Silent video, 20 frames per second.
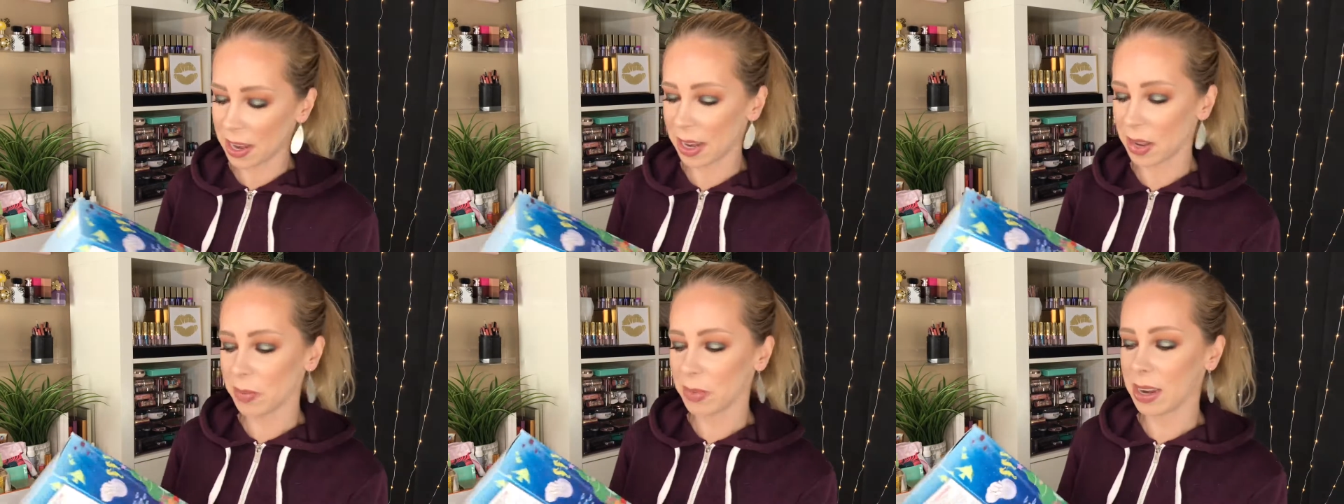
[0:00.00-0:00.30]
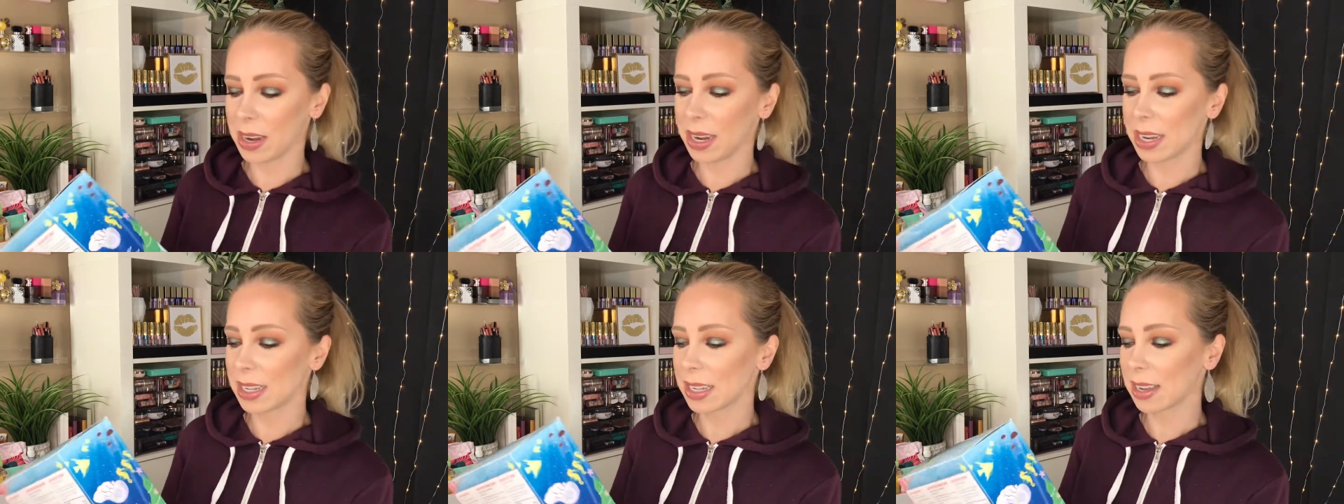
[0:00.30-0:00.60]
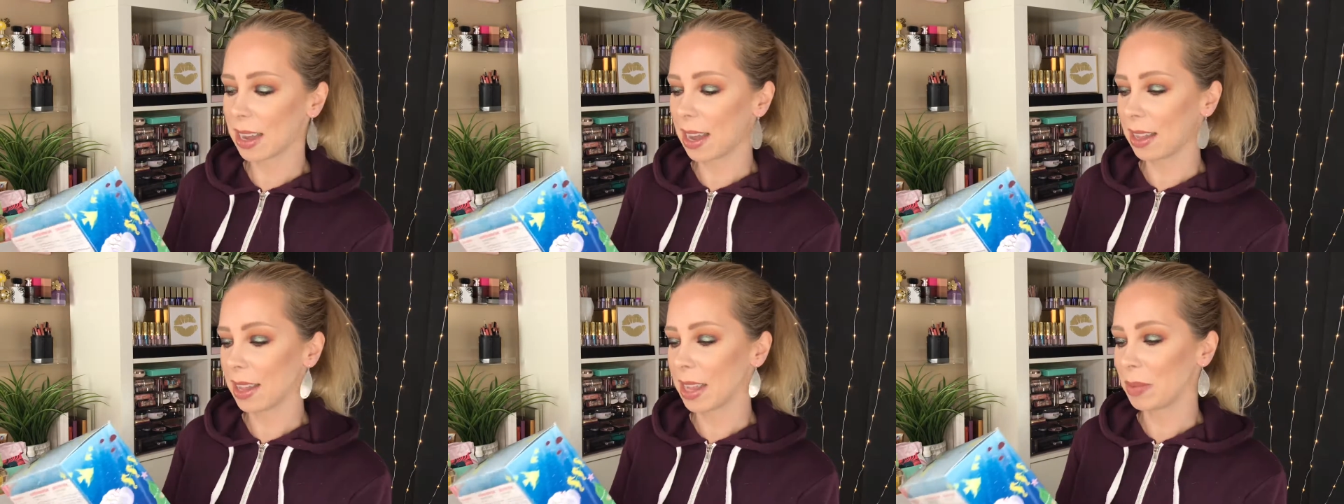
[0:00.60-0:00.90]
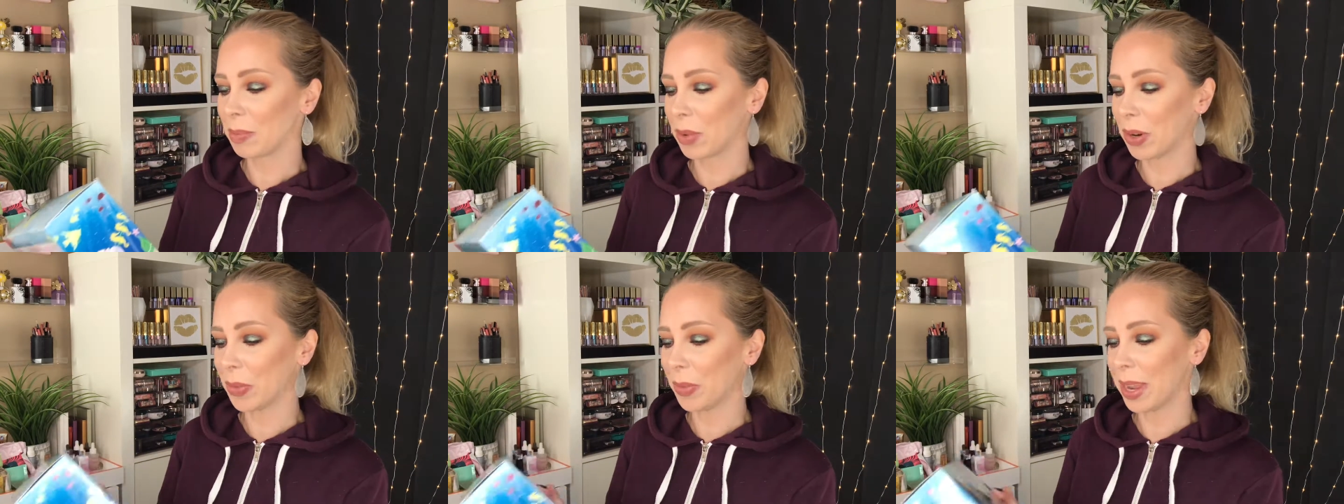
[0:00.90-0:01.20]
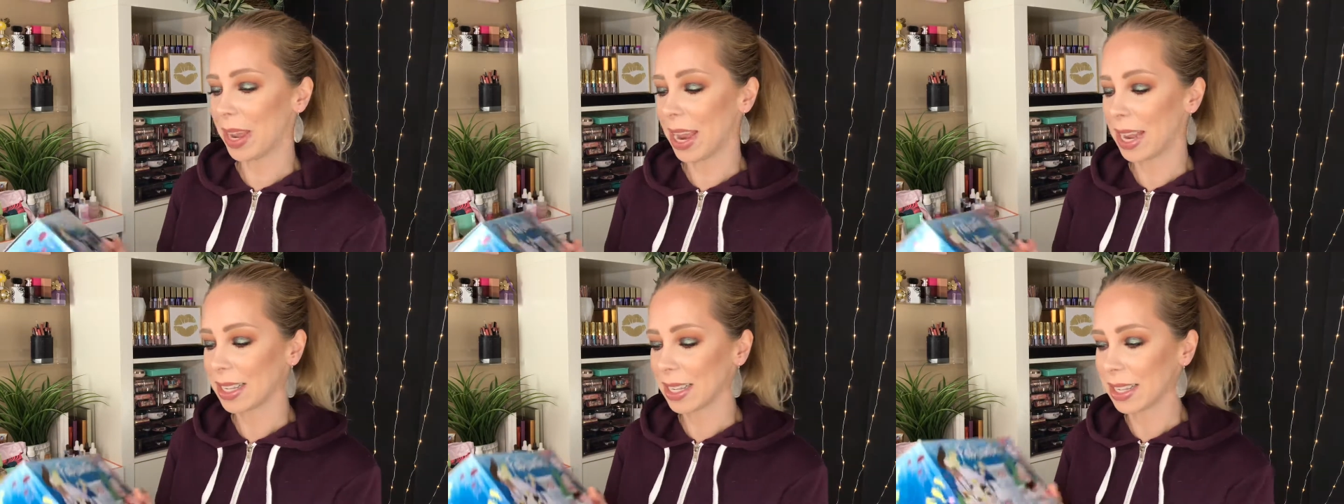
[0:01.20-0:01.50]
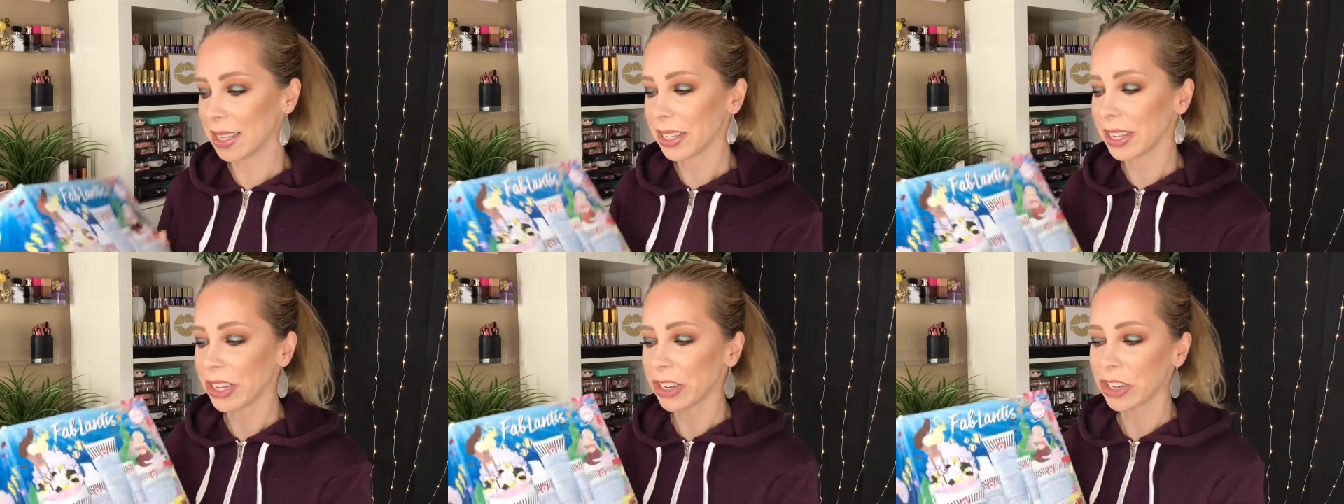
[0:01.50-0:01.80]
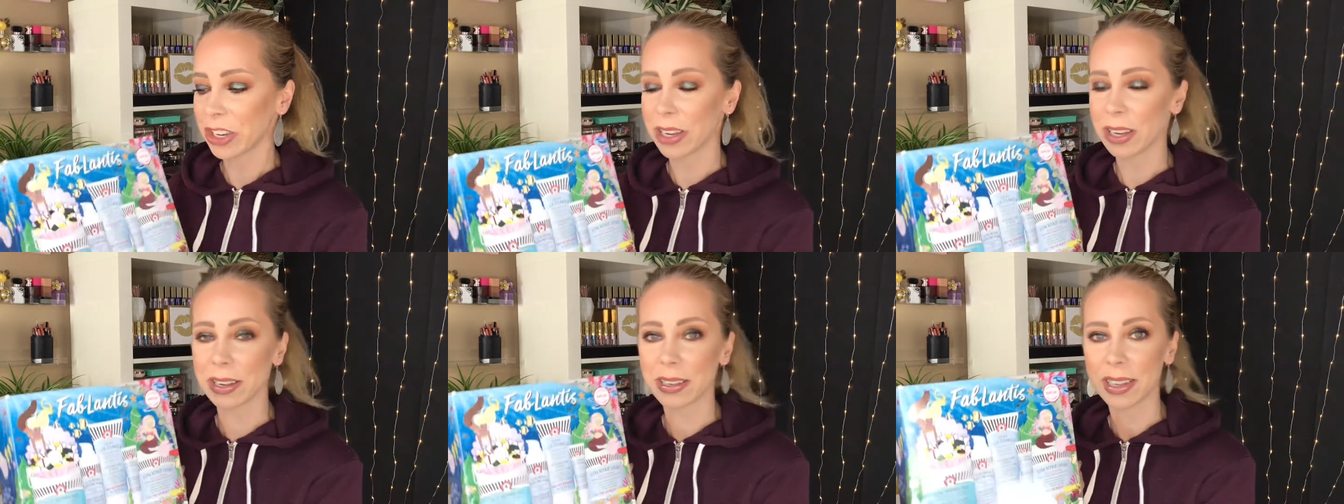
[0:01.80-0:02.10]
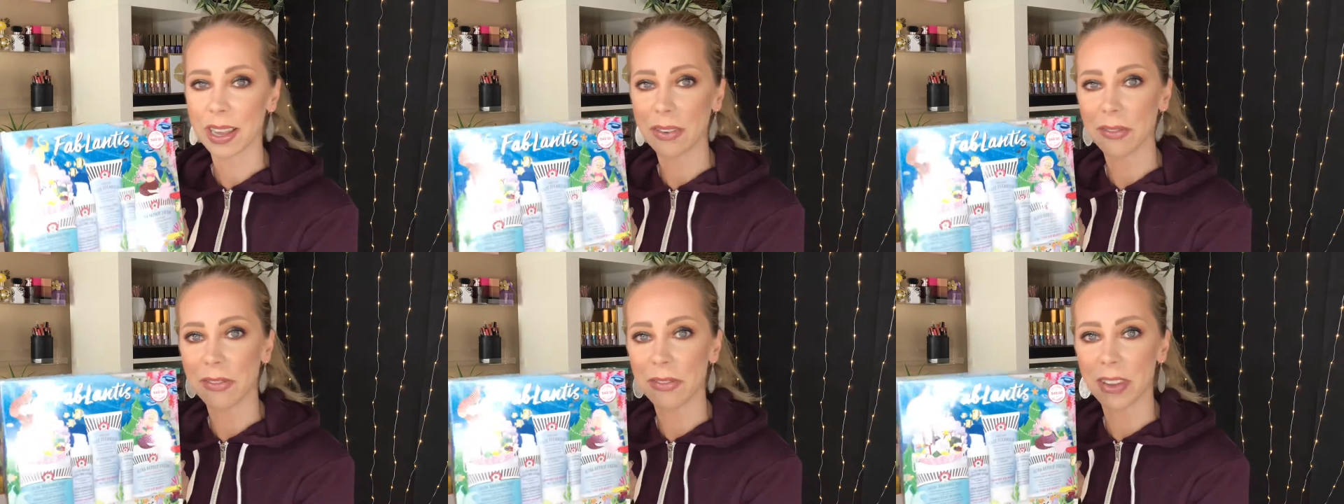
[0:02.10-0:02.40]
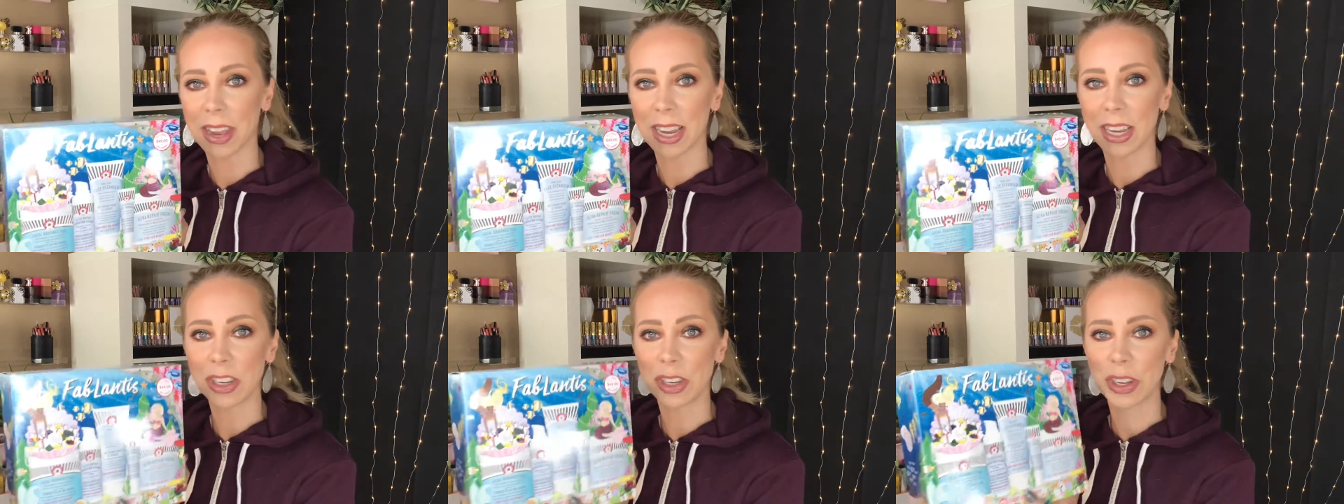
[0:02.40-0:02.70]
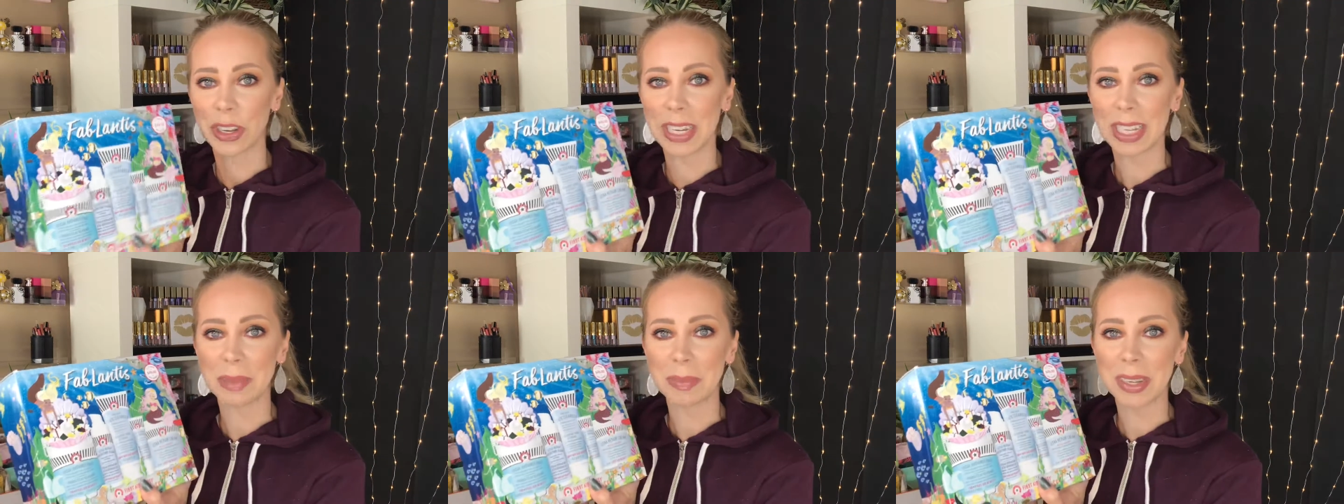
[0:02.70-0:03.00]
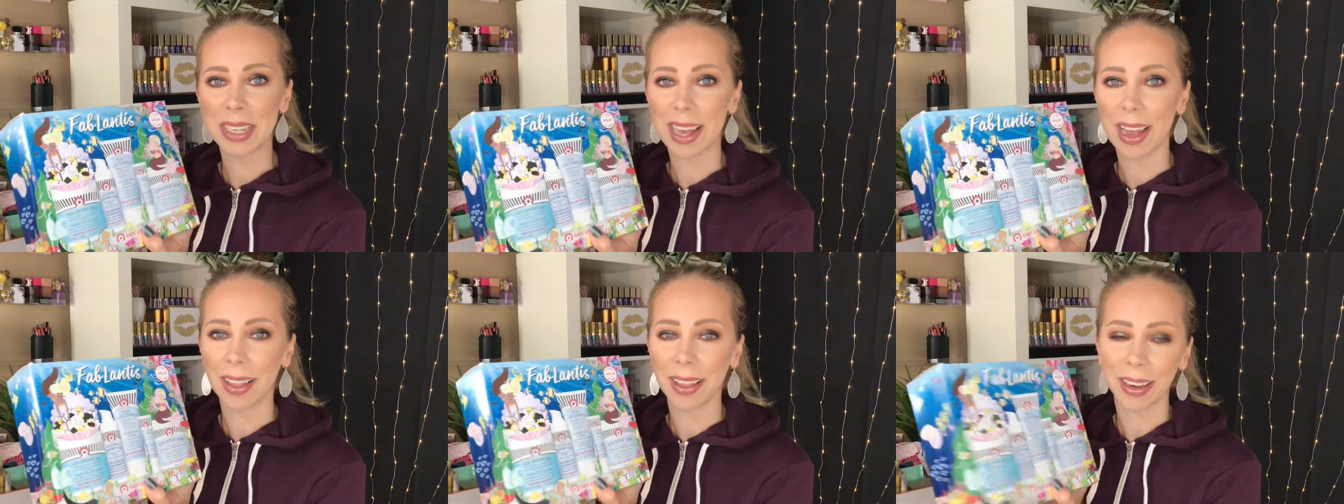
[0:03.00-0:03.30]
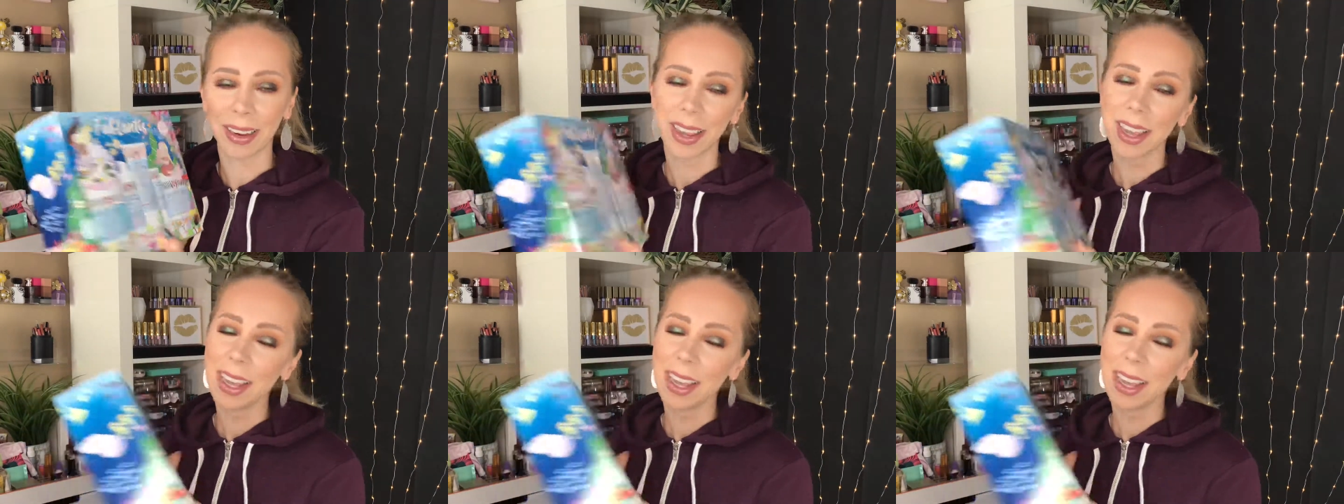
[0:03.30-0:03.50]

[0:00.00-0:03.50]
I mean, it's got like mermaids and seashells and fish and it's metallic.